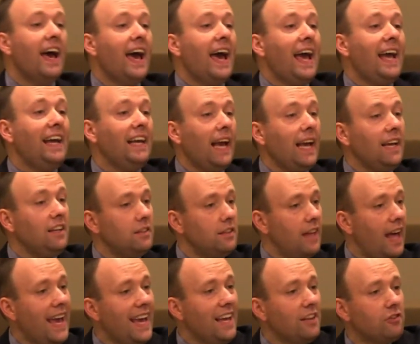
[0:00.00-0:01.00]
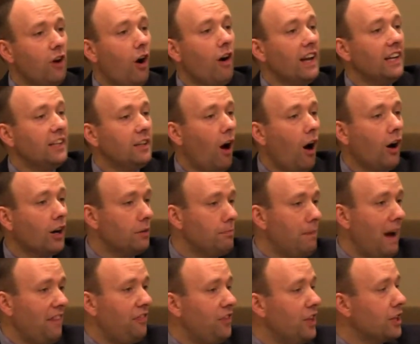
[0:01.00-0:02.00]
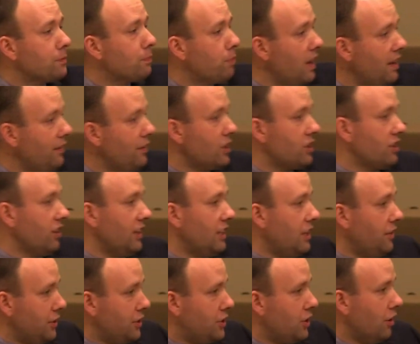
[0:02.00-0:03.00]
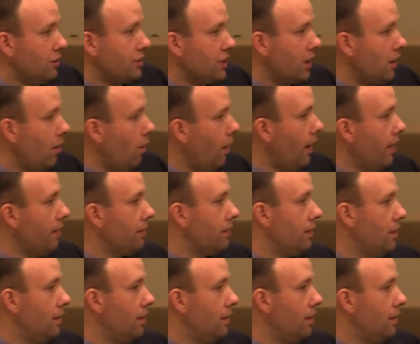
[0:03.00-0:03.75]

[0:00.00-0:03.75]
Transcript: He's already talked about this previously to the church at Corinth.